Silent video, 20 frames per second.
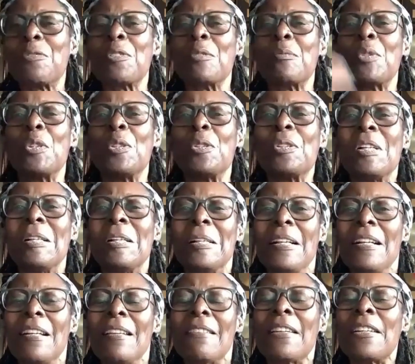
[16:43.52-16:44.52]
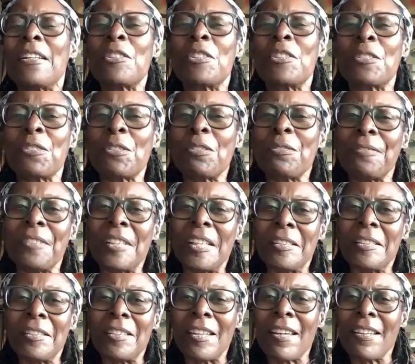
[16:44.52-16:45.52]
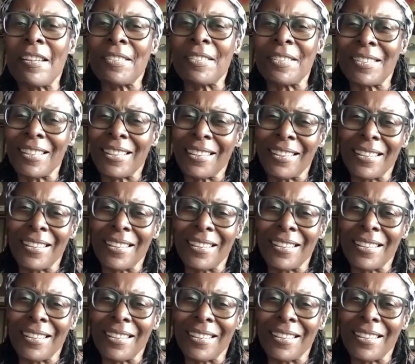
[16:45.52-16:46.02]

from you. That is so fantastic.